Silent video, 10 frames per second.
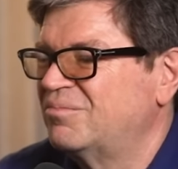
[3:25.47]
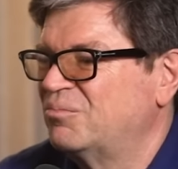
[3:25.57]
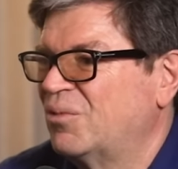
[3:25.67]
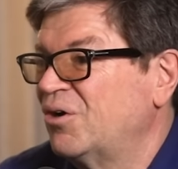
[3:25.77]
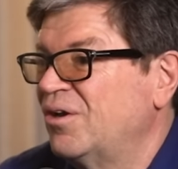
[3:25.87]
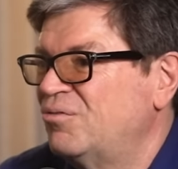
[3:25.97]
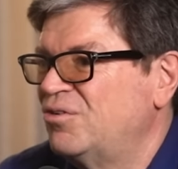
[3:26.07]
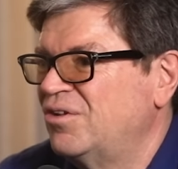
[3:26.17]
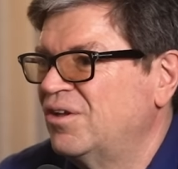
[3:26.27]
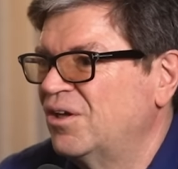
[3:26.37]
model
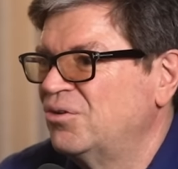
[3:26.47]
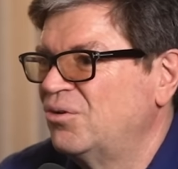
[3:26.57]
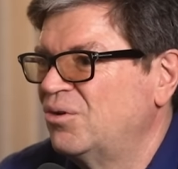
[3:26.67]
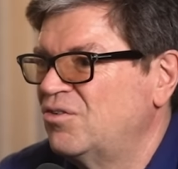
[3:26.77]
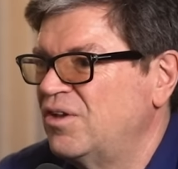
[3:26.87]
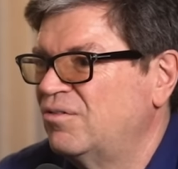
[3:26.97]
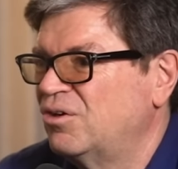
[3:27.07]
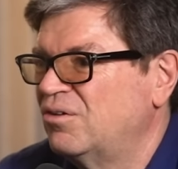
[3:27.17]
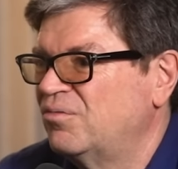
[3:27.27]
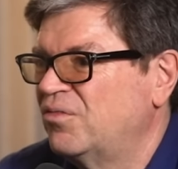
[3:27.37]
everything at the lowest
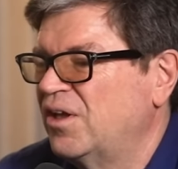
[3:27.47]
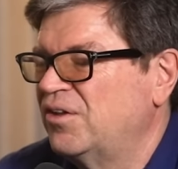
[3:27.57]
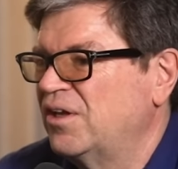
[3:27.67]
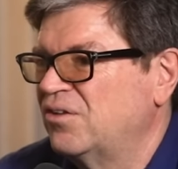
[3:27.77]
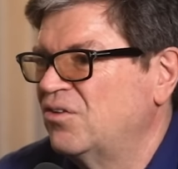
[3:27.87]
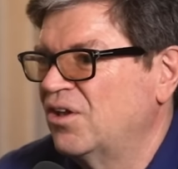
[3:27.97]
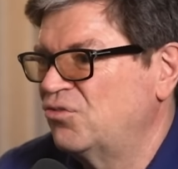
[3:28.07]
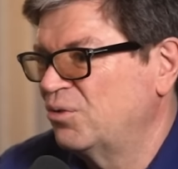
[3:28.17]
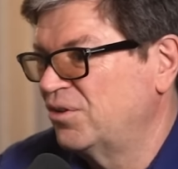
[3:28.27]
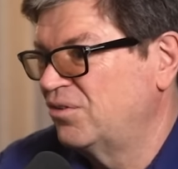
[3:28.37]
level, and that
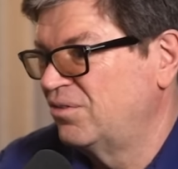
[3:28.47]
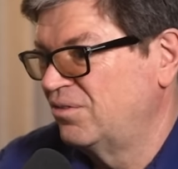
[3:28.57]
that's what